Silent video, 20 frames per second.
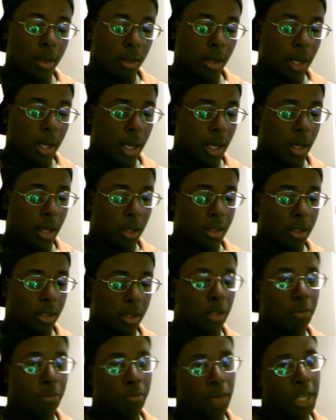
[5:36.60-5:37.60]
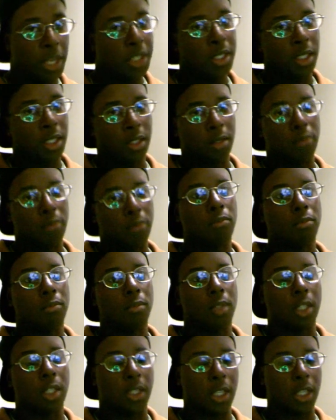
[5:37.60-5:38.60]
has the basic
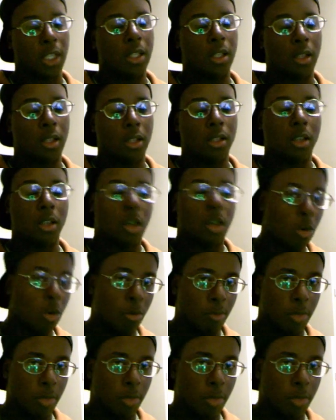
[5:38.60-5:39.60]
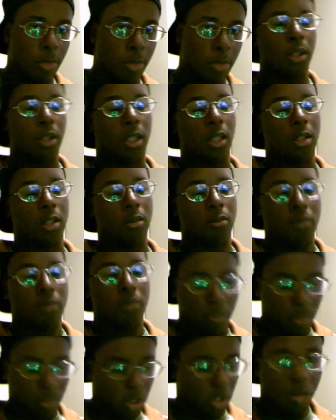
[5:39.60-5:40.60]
necessities, the home button and,
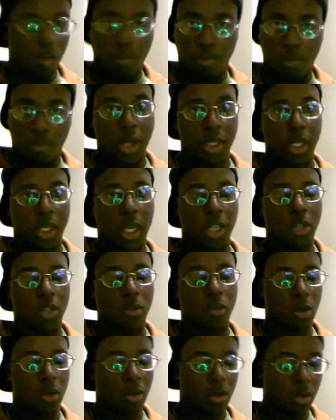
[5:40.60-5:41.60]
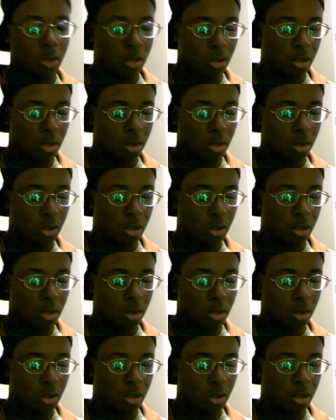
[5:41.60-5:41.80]
you know, buttons to actually work.